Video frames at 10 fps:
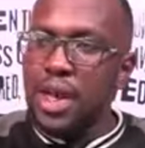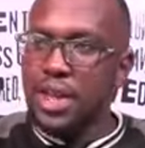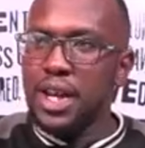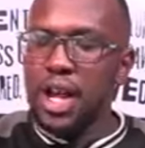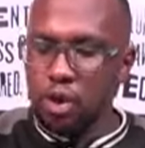
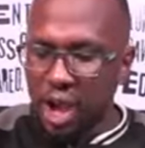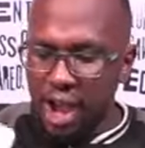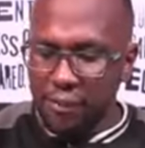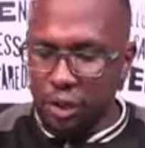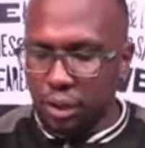Then here you
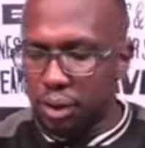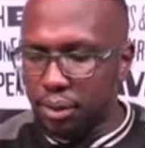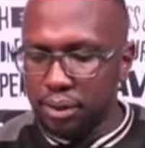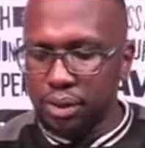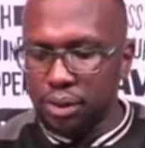have
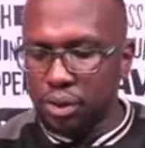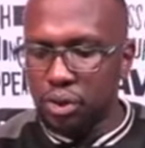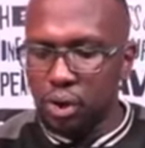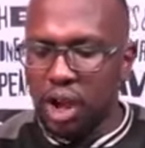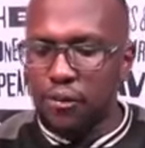your
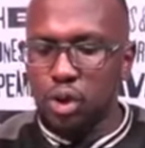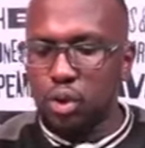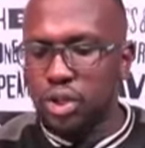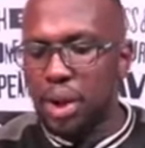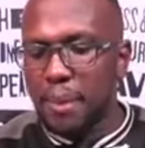
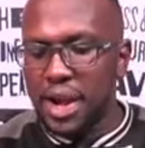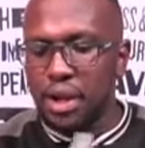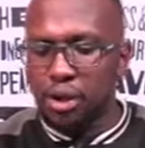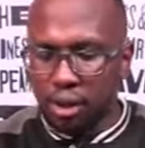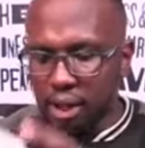user
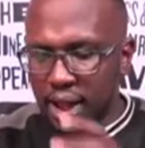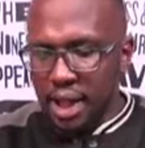manual.